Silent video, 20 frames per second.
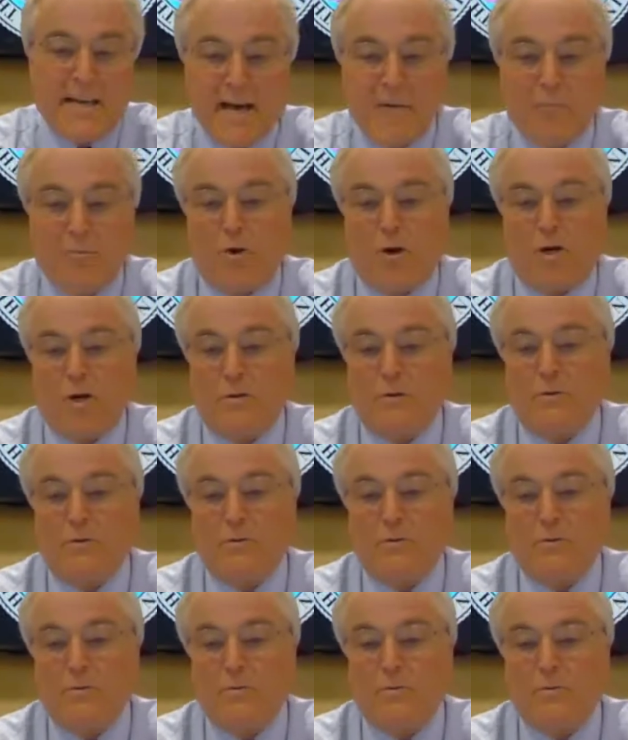the
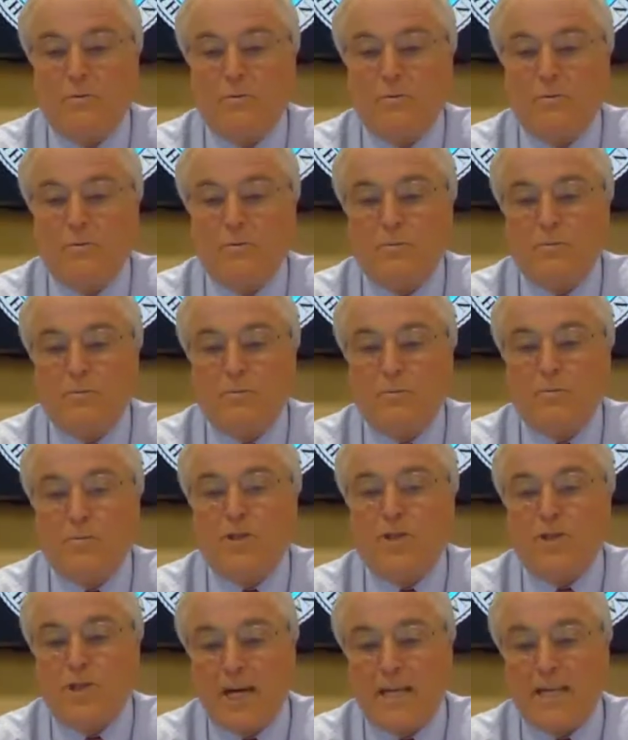network
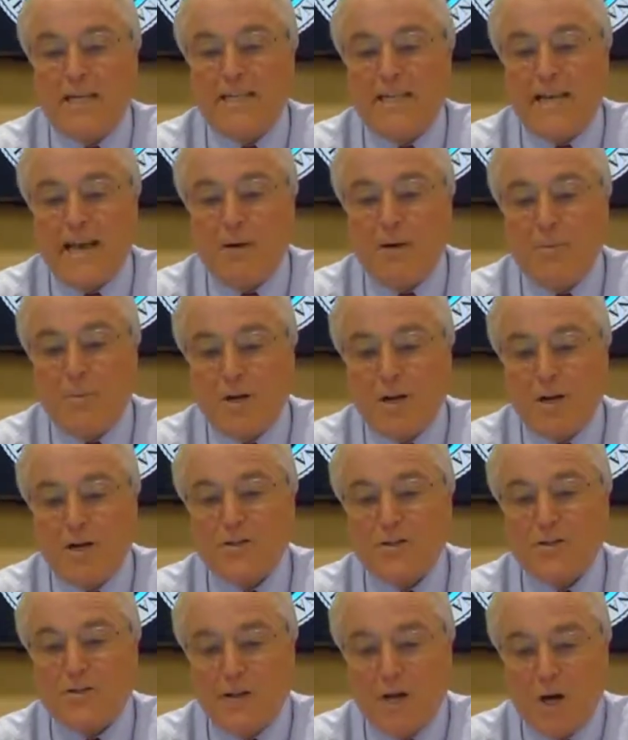was shutting down
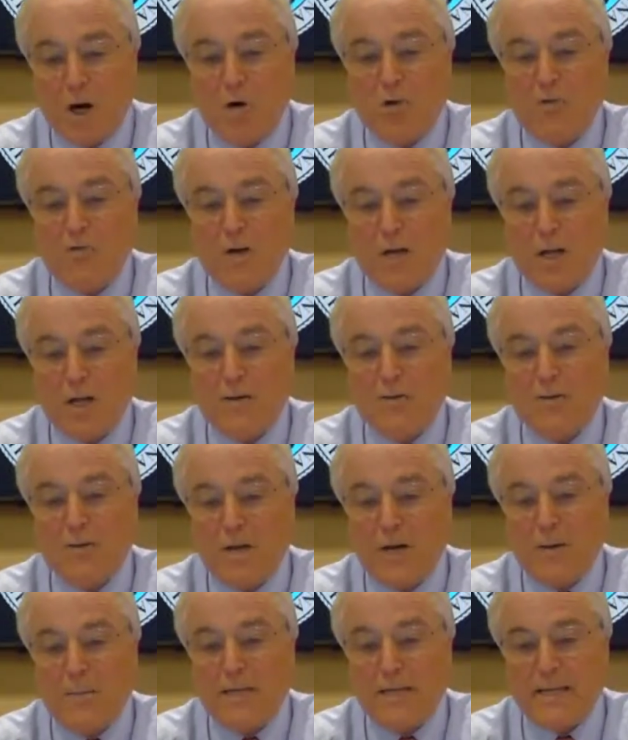because of the
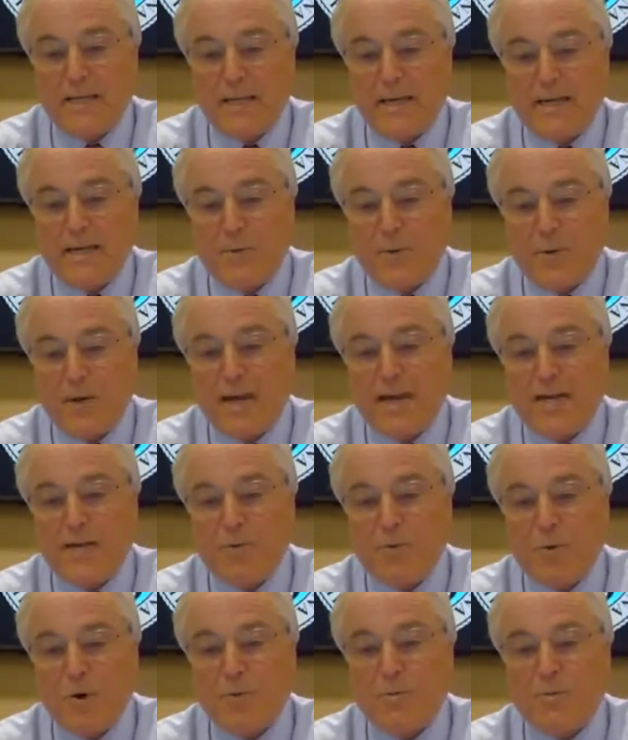overload coming in, and we
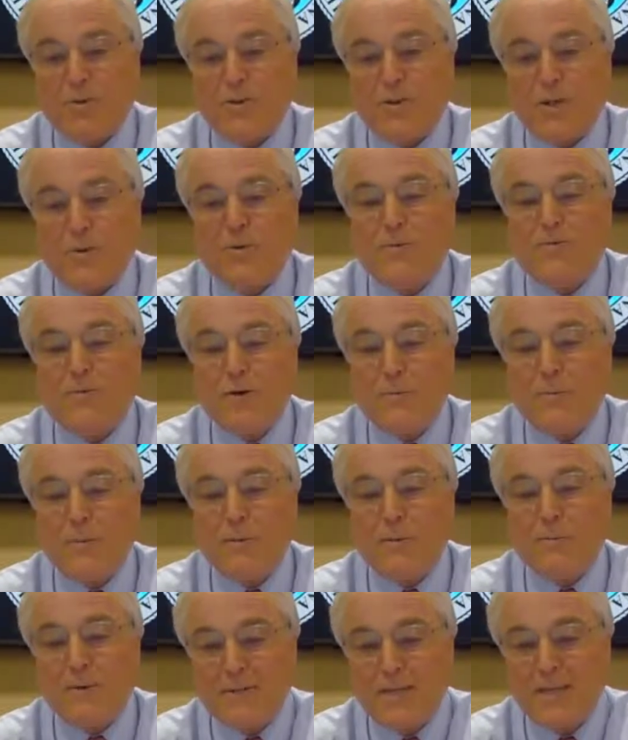had to work with some of your
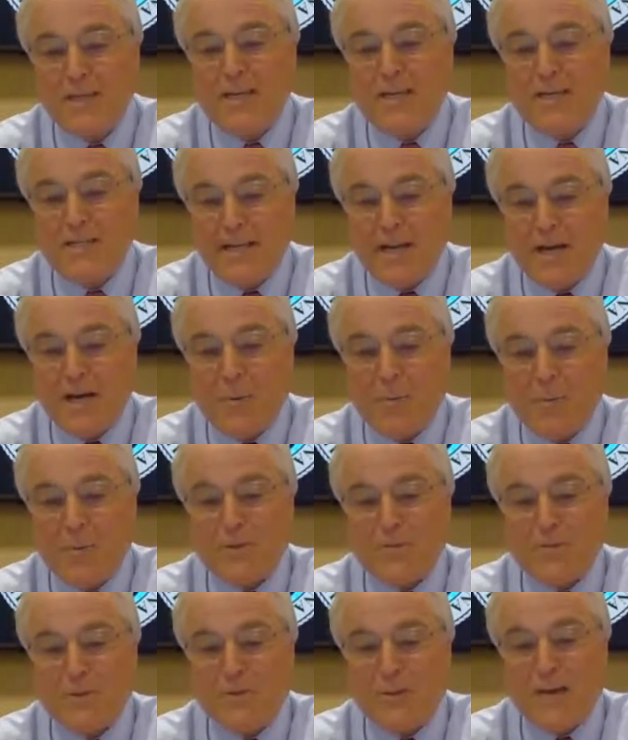members to
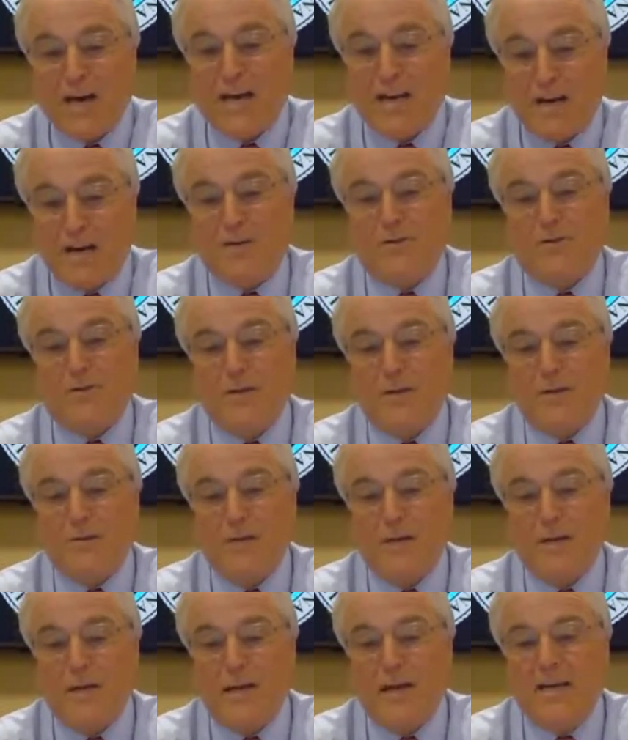help us with that
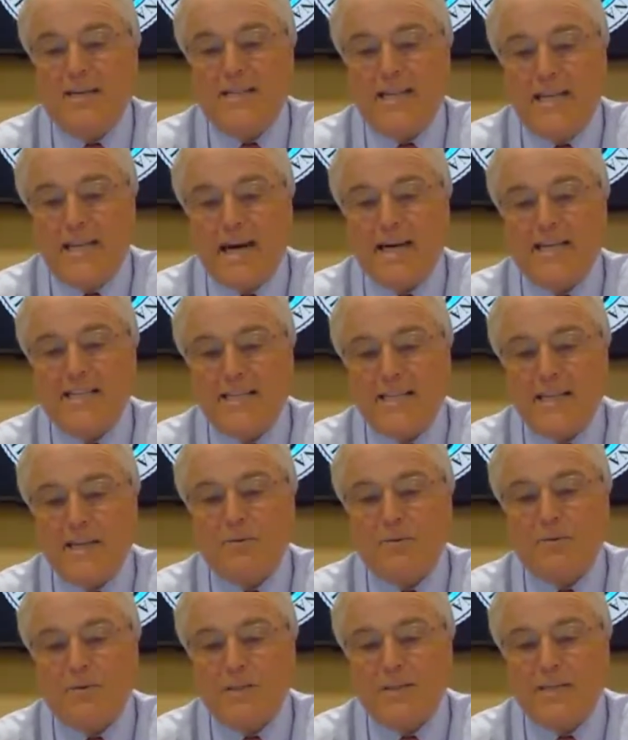also. And
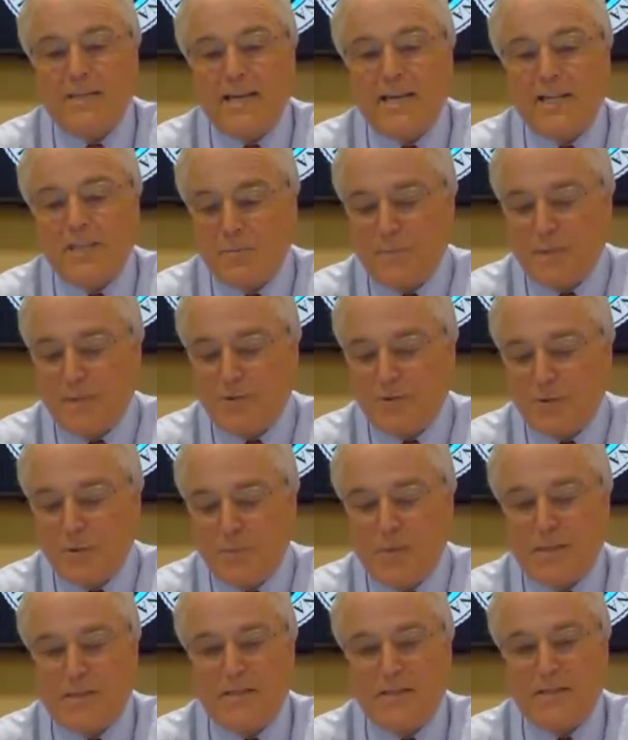DIT with the state has been
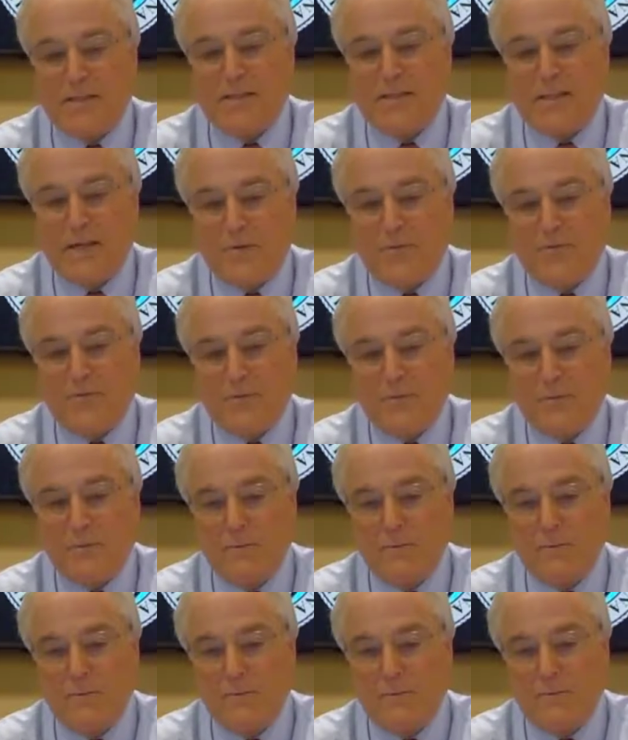tremendously
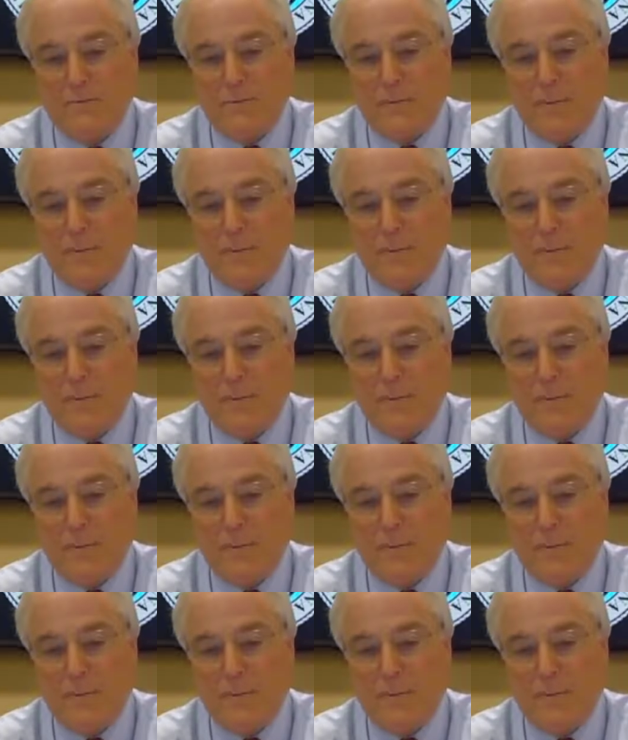helpful.